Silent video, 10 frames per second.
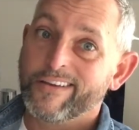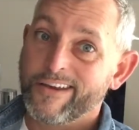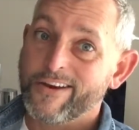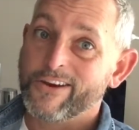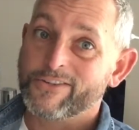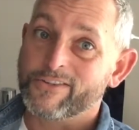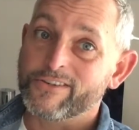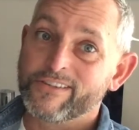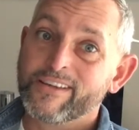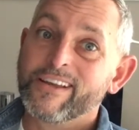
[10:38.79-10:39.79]

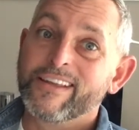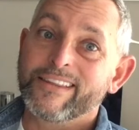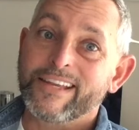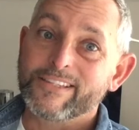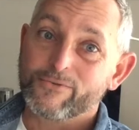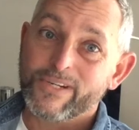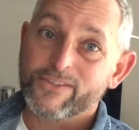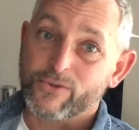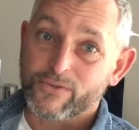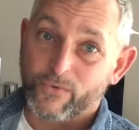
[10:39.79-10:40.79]
caricatures, that's a
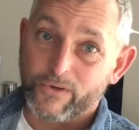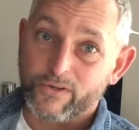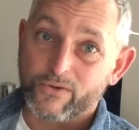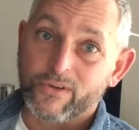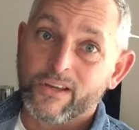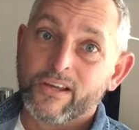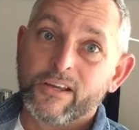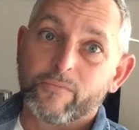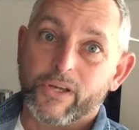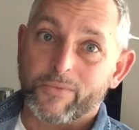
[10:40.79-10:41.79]
resource for you
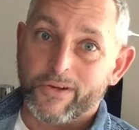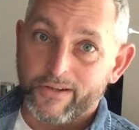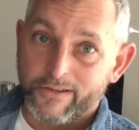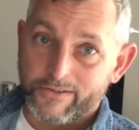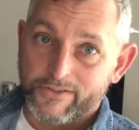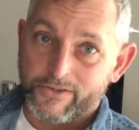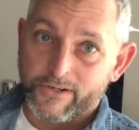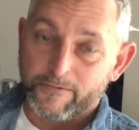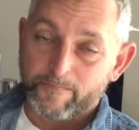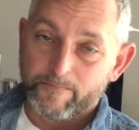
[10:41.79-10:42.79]
becoming an illustrator.